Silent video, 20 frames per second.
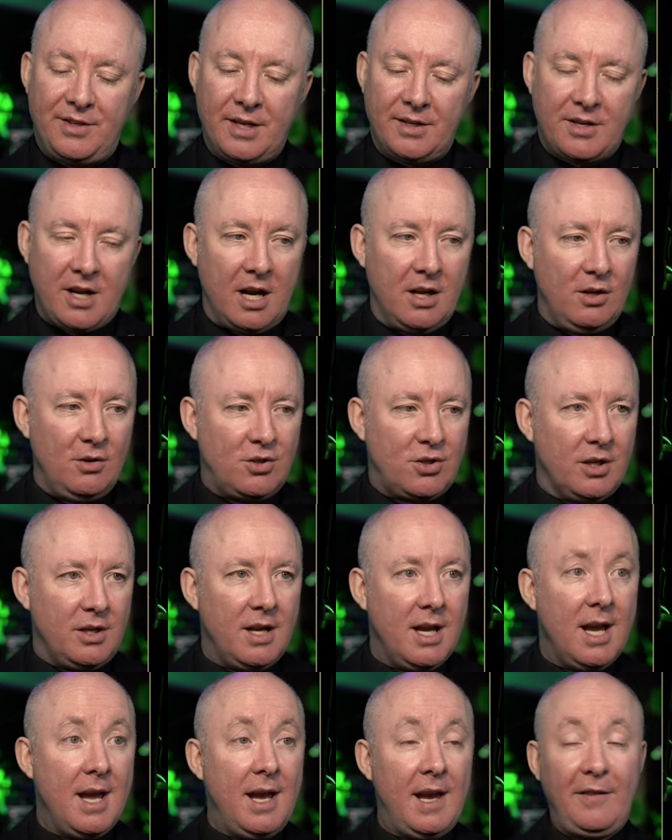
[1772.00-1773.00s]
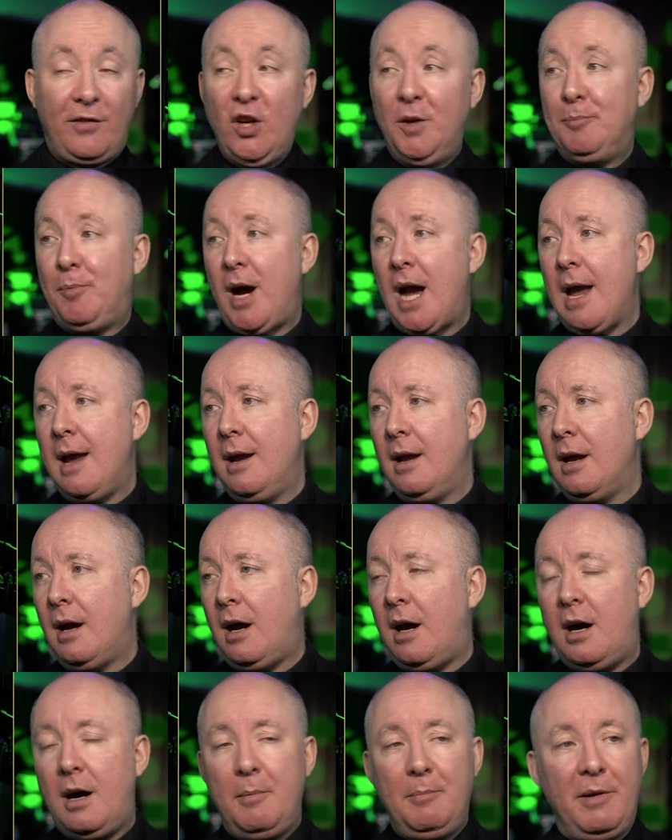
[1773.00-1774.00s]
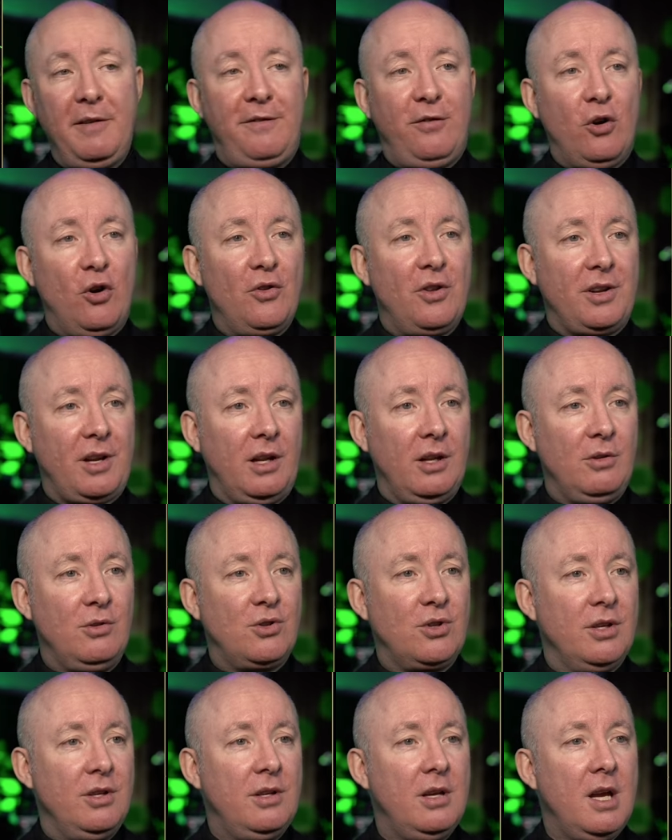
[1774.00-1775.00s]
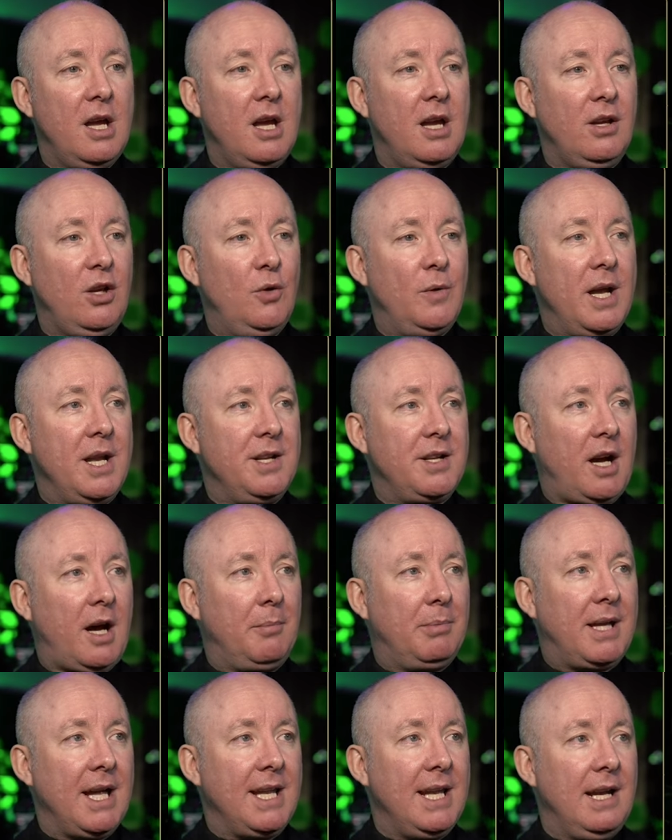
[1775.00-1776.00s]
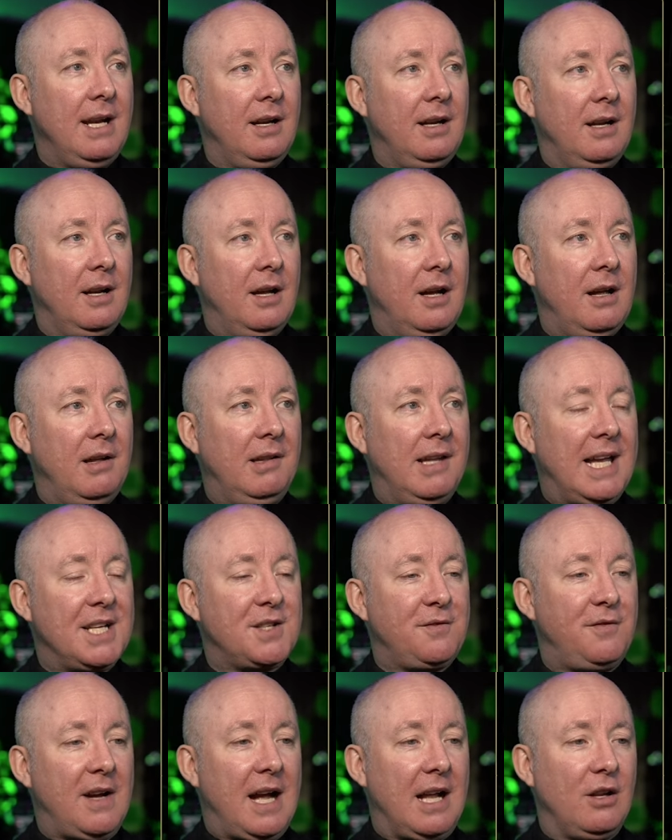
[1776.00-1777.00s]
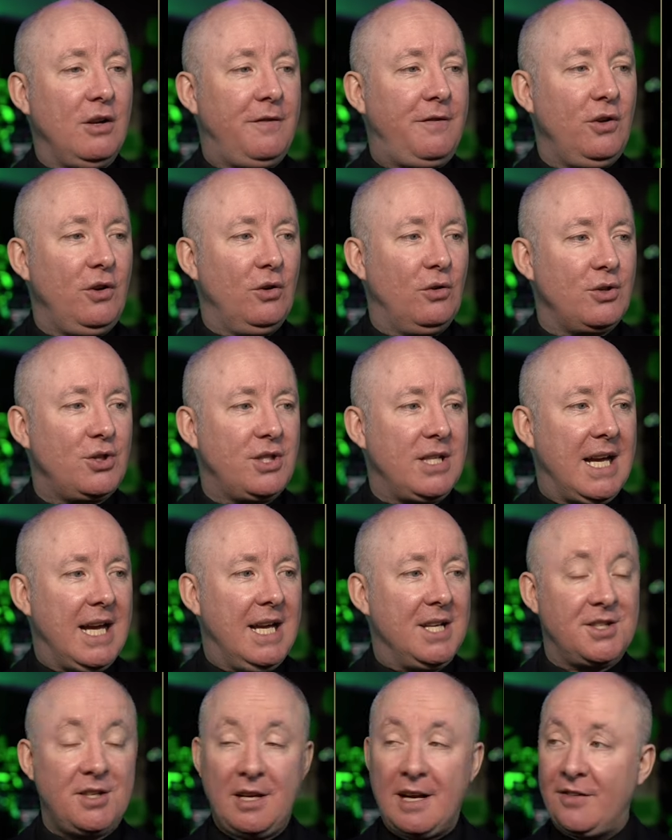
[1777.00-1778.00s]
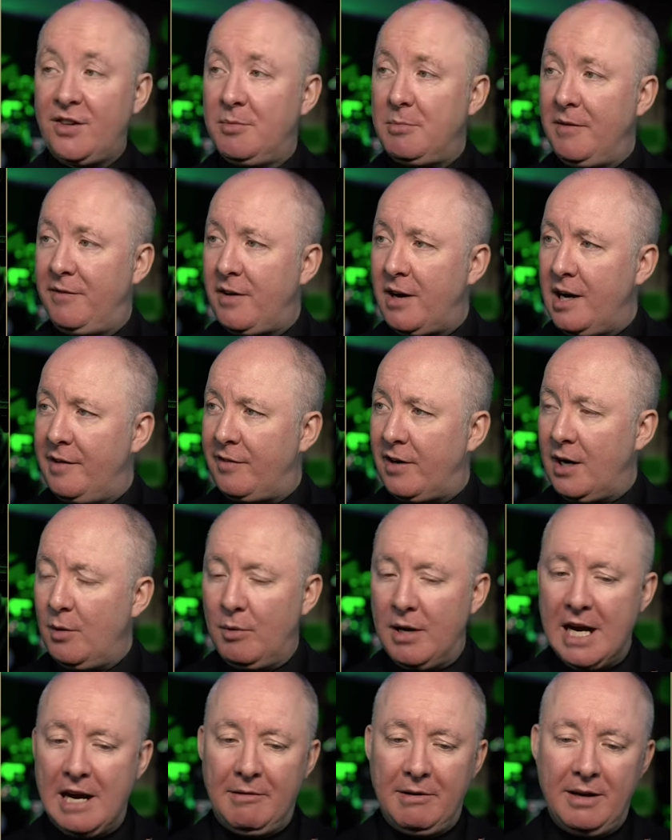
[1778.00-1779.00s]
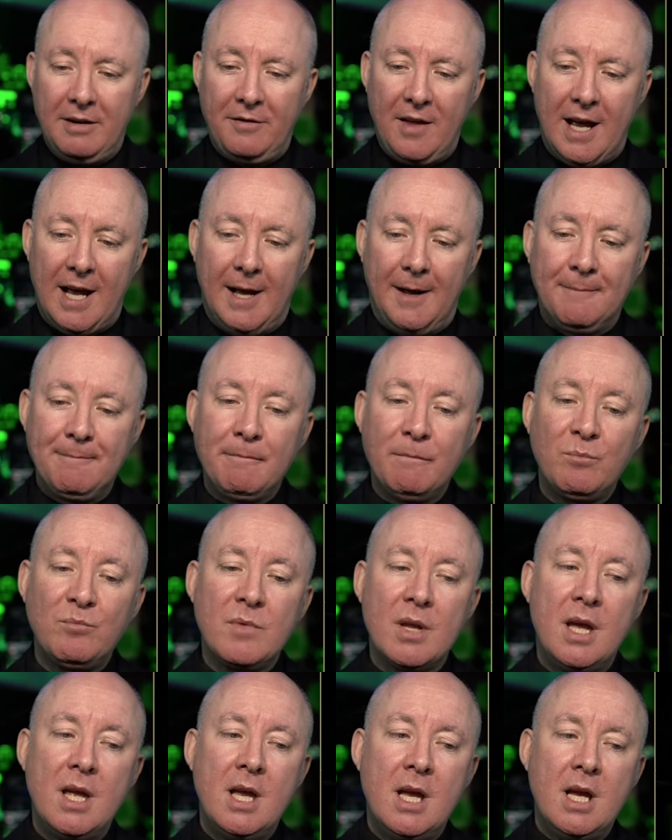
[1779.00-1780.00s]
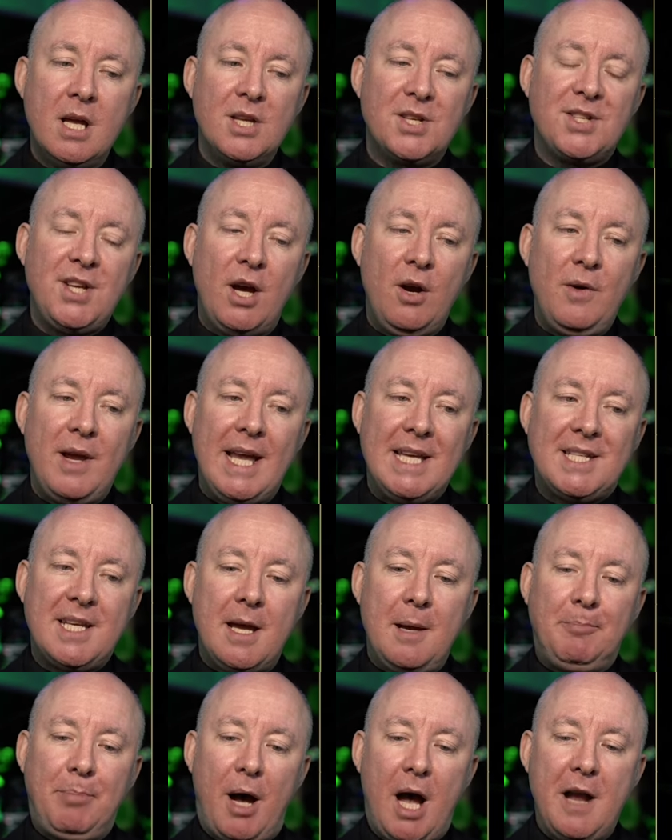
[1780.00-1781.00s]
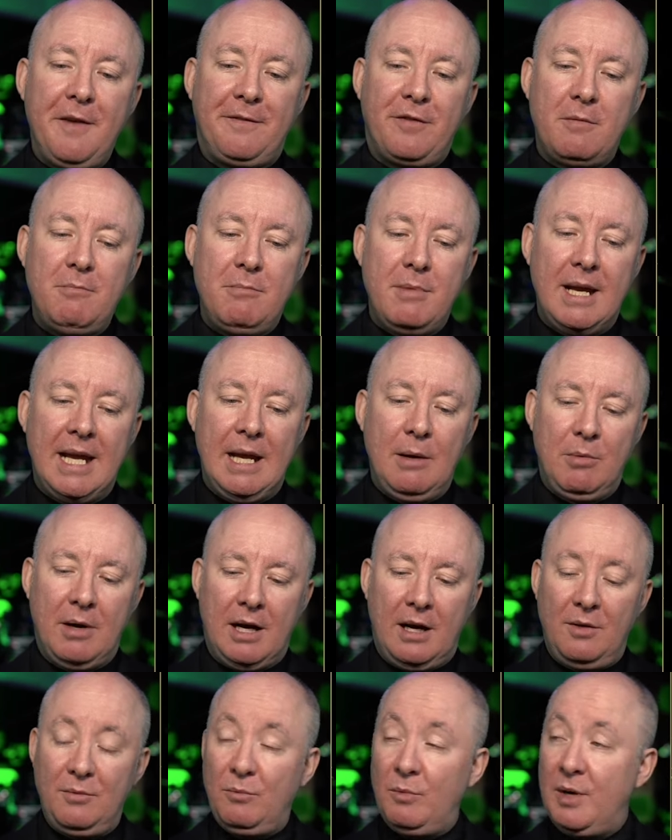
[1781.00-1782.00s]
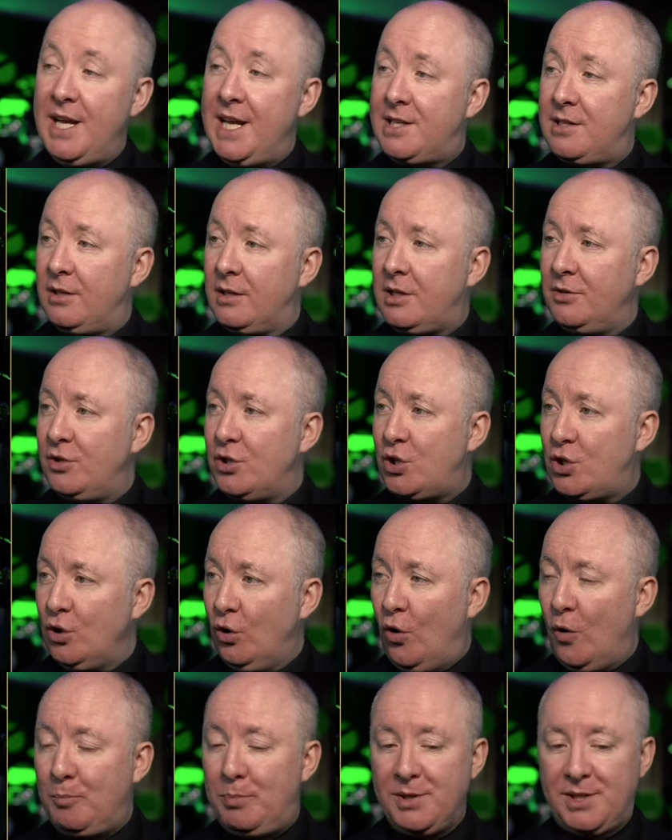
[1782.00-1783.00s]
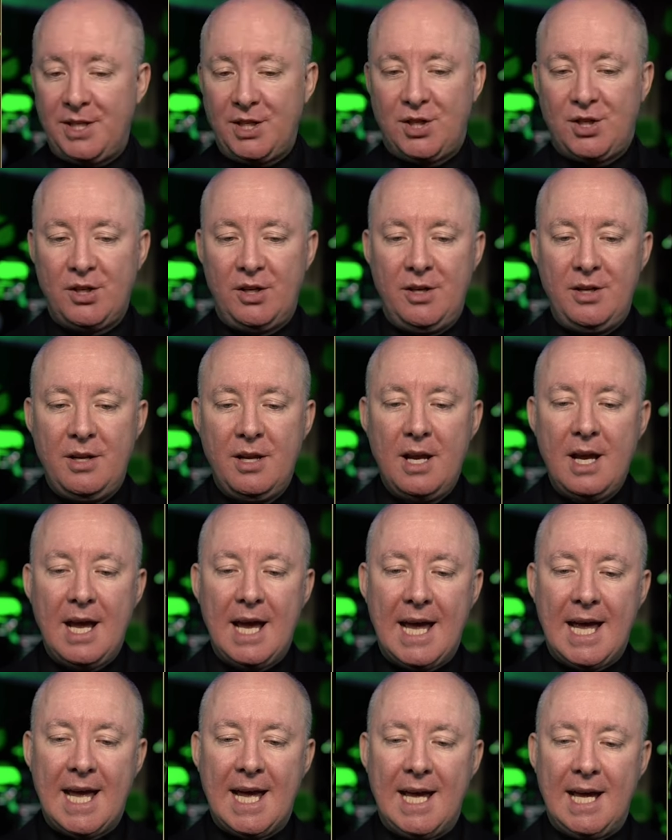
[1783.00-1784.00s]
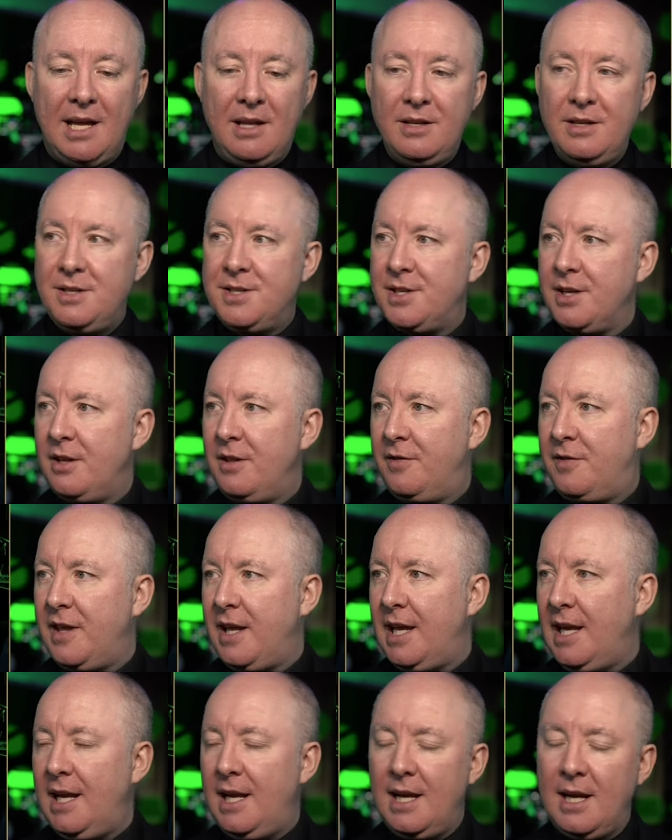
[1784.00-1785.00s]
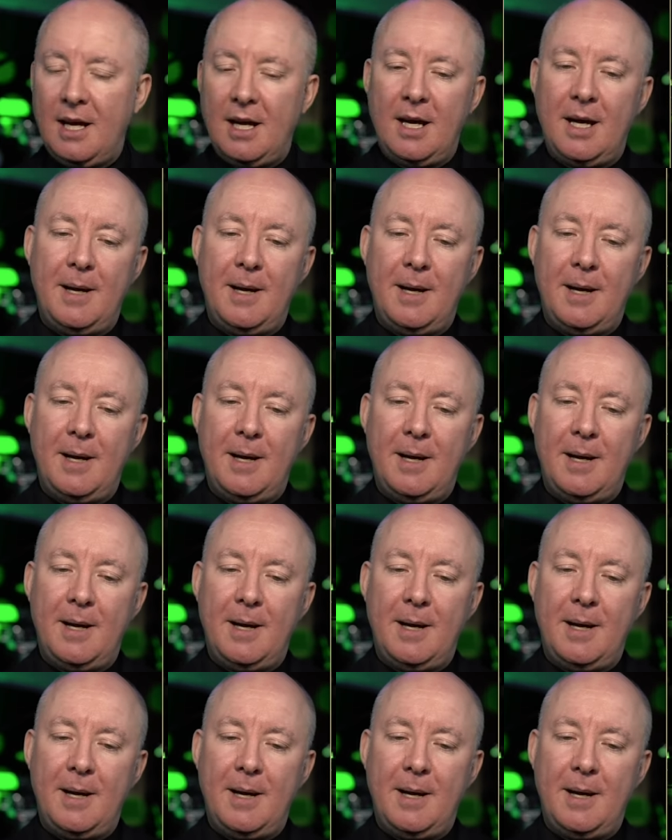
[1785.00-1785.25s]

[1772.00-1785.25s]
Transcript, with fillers: dilution, if you buy before the dilution, you end up getting less value for your share. So you have to be very, very wary of that. So is it a buy from me? Well, we need to look at the short position and the